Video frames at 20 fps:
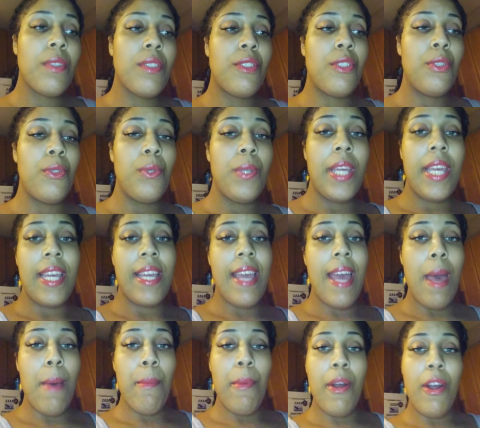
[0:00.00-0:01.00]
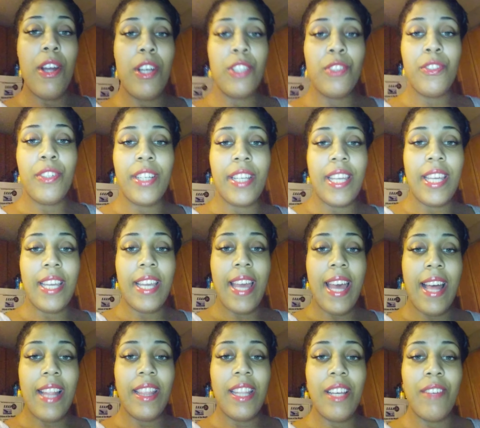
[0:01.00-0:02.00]
2 Kit Kat bars for Kit
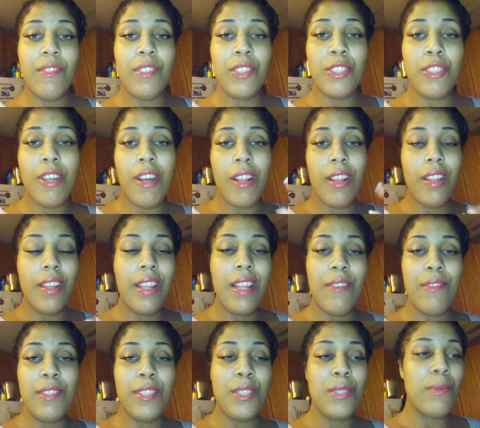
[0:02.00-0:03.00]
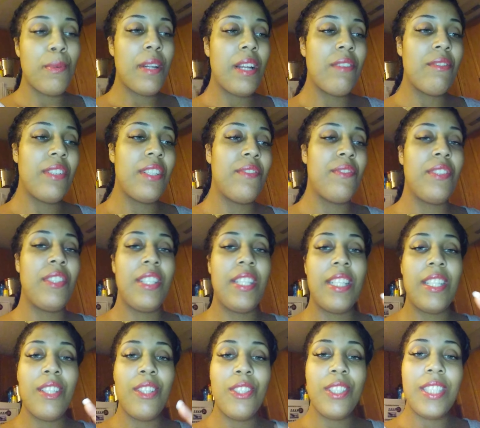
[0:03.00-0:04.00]
Kat lovers, chocolate lovers, or whatever. If you need
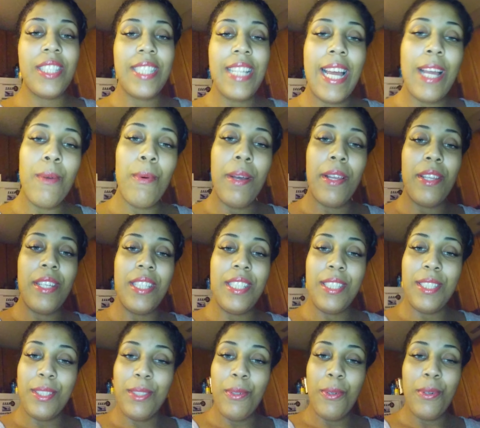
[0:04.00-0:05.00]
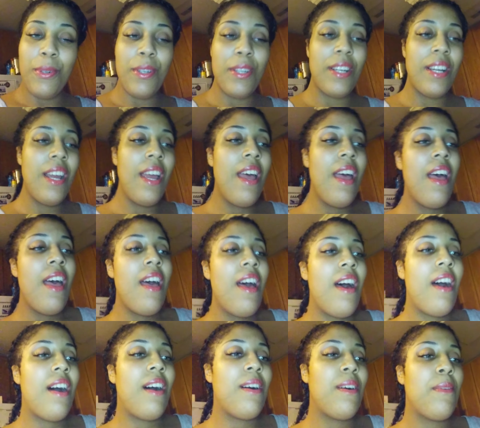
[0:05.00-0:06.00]
a little snack while you're in the store,
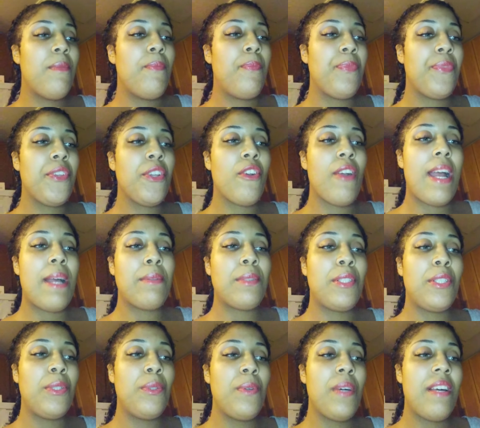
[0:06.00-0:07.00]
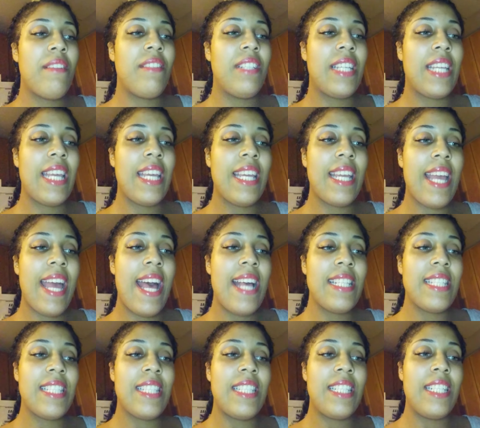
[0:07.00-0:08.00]
grab 2 of the Kit
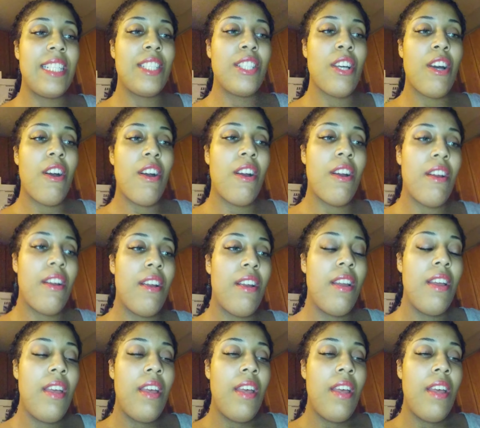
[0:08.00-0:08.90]
Kats. These are